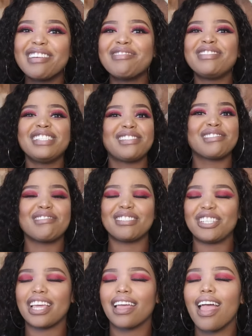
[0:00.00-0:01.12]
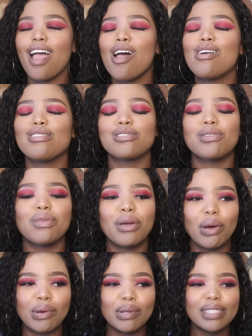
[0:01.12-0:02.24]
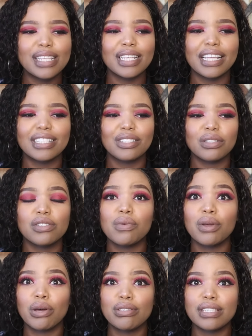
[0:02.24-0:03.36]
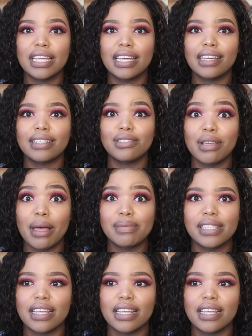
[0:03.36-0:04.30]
we need to go check. So we go to Absa,